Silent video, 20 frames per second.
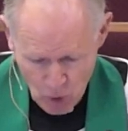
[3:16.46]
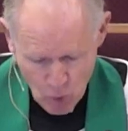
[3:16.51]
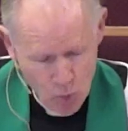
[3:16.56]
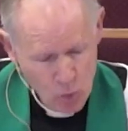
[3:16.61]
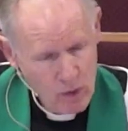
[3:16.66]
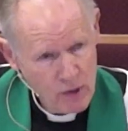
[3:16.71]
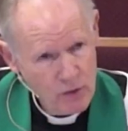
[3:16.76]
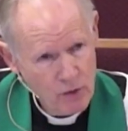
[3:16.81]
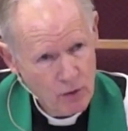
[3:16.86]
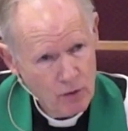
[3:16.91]

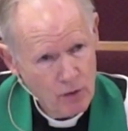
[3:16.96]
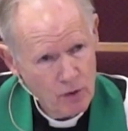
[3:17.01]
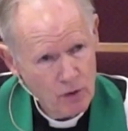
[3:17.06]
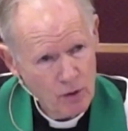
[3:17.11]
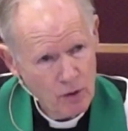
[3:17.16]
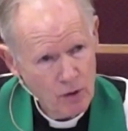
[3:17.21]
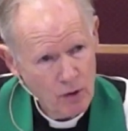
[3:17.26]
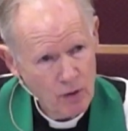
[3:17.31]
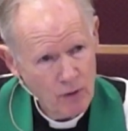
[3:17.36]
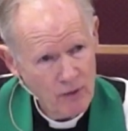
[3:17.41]
with
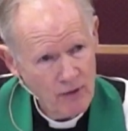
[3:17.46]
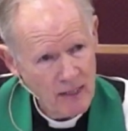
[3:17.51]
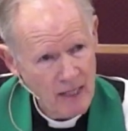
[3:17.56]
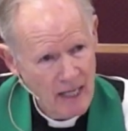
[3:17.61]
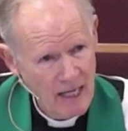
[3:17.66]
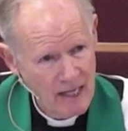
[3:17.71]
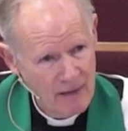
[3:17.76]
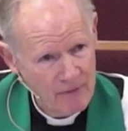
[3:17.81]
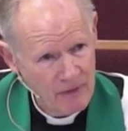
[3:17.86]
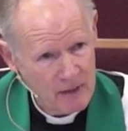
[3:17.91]
all the
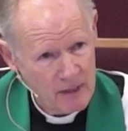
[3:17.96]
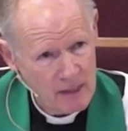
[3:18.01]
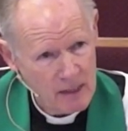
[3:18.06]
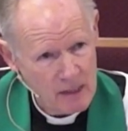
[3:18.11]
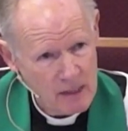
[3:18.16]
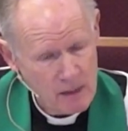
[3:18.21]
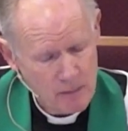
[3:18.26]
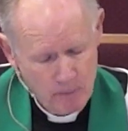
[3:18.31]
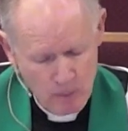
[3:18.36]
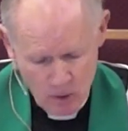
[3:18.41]

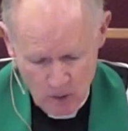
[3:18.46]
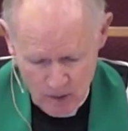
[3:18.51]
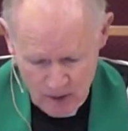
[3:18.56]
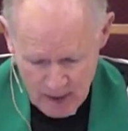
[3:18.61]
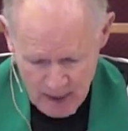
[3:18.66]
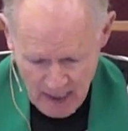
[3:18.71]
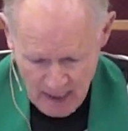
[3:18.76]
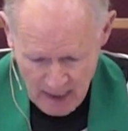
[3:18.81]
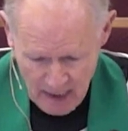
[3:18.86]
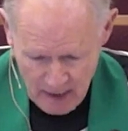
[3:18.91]
evidence
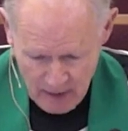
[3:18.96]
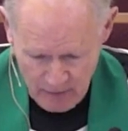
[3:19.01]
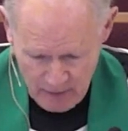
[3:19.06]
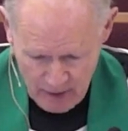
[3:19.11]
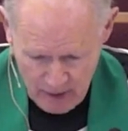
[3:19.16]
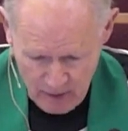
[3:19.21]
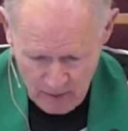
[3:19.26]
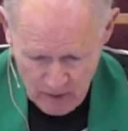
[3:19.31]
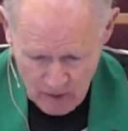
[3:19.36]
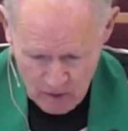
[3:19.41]
pertaining
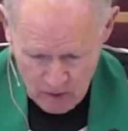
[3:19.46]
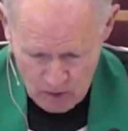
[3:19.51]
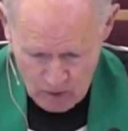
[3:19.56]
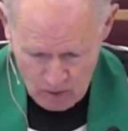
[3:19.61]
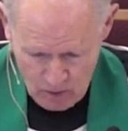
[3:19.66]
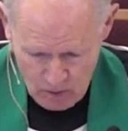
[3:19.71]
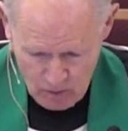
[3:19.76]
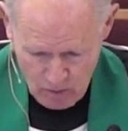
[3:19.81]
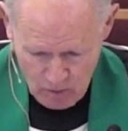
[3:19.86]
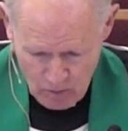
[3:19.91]

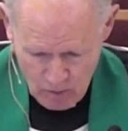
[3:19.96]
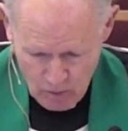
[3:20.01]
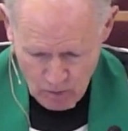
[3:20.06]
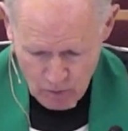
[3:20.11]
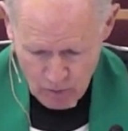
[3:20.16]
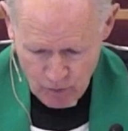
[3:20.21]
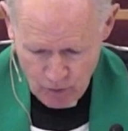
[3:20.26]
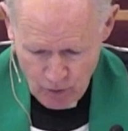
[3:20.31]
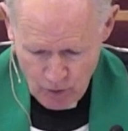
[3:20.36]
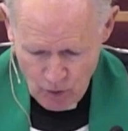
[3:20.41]
thereunto,
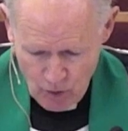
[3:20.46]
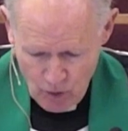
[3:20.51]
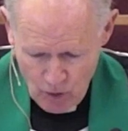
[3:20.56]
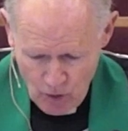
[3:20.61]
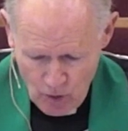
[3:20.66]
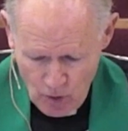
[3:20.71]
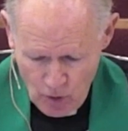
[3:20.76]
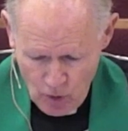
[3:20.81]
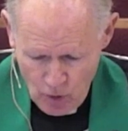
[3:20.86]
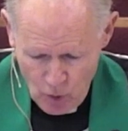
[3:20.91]

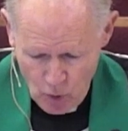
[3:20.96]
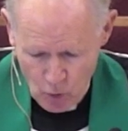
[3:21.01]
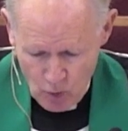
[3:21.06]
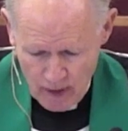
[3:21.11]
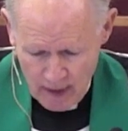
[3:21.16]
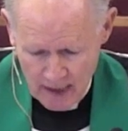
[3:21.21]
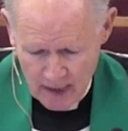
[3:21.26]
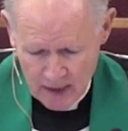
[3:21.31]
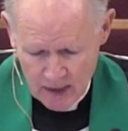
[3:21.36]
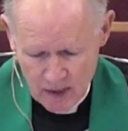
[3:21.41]
who
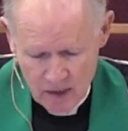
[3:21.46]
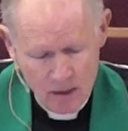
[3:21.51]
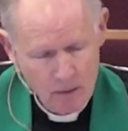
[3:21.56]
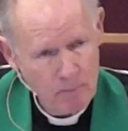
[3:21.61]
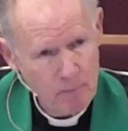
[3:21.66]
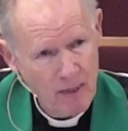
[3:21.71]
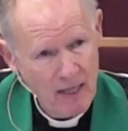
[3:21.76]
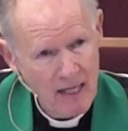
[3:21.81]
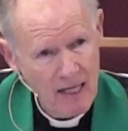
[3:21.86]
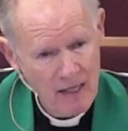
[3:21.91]
needs to
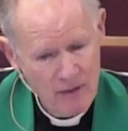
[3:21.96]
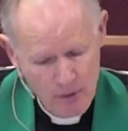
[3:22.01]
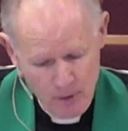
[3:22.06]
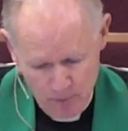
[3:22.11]
pay the